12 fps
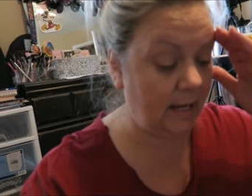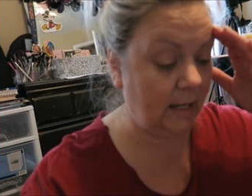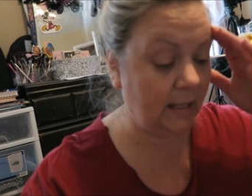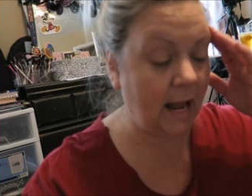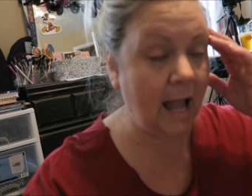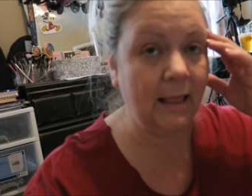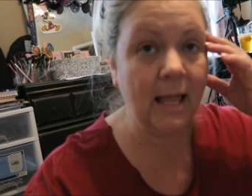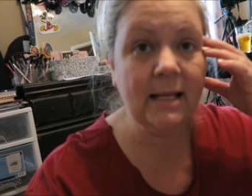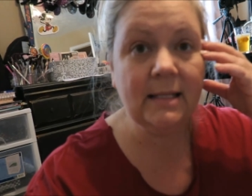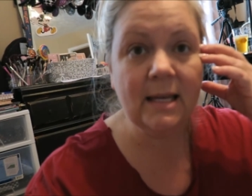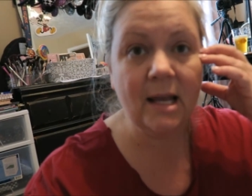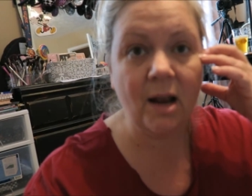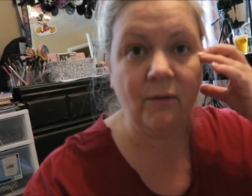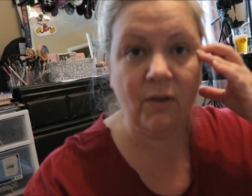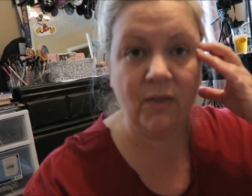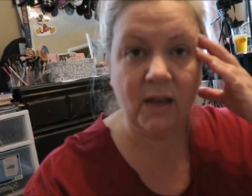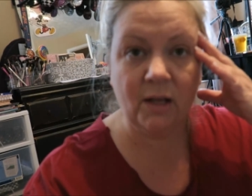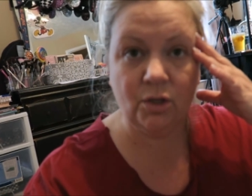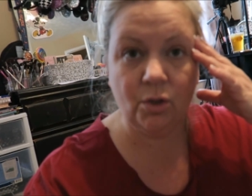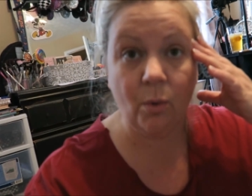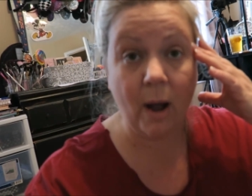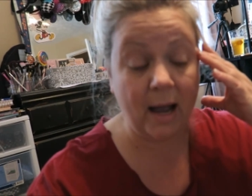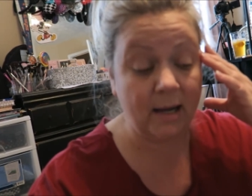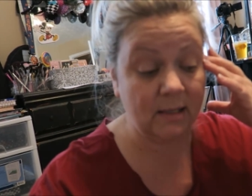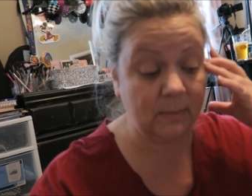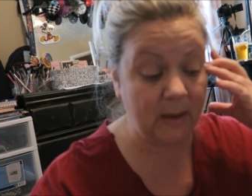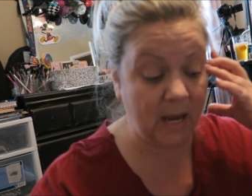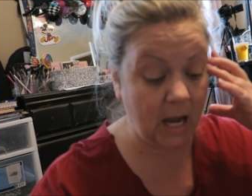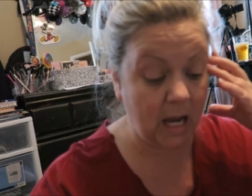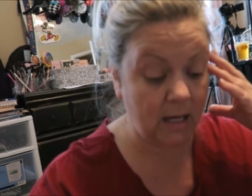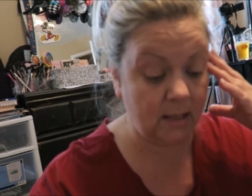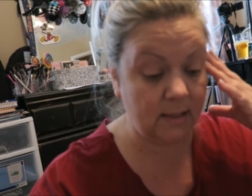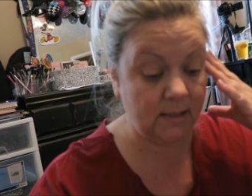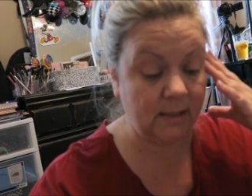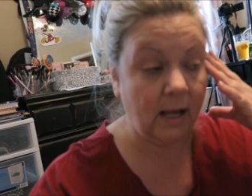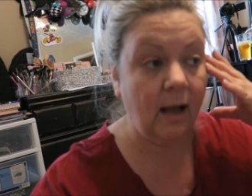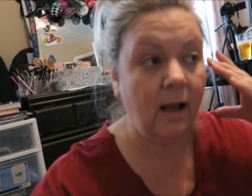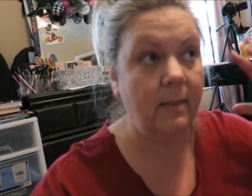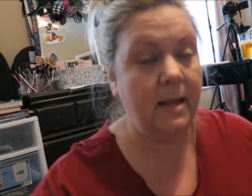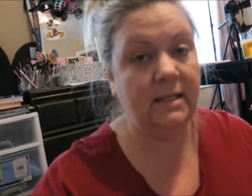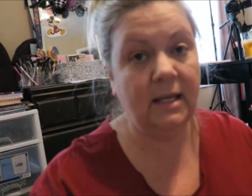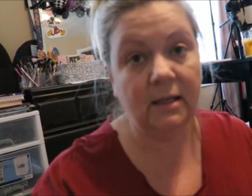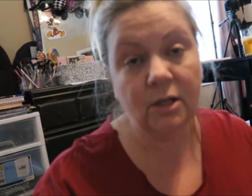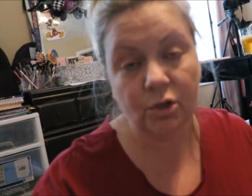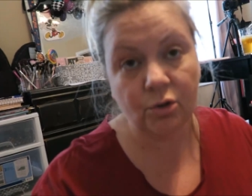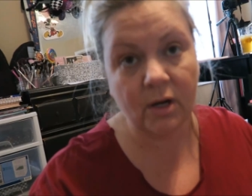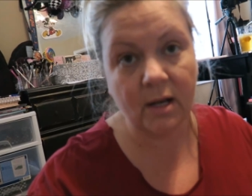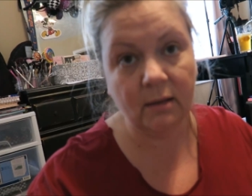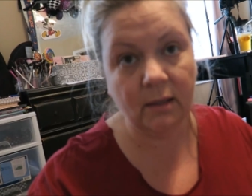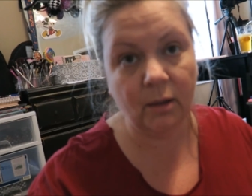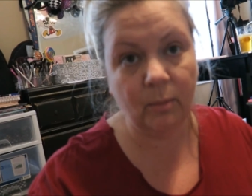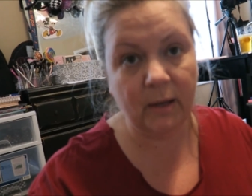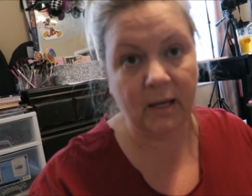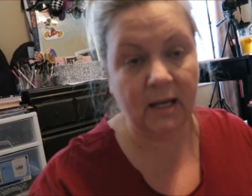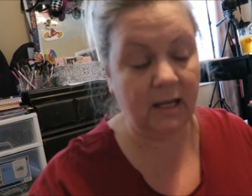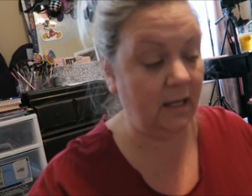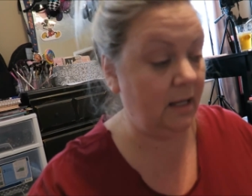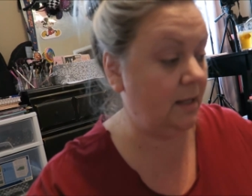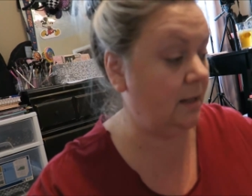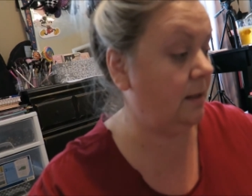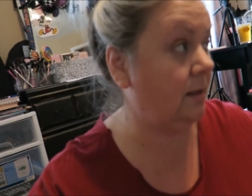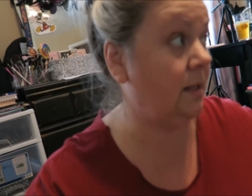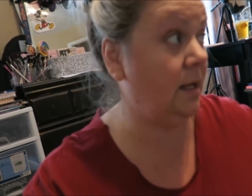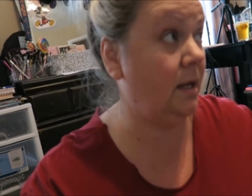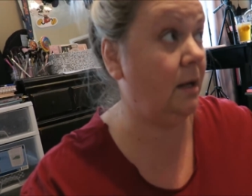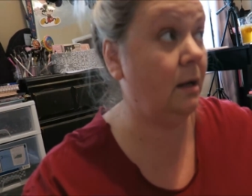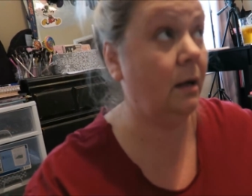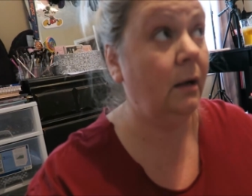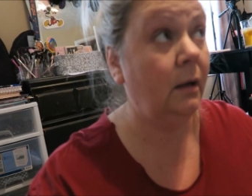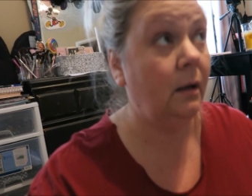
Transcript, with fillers: And I like to get everything a 2X because they tend to shrink a little bit in the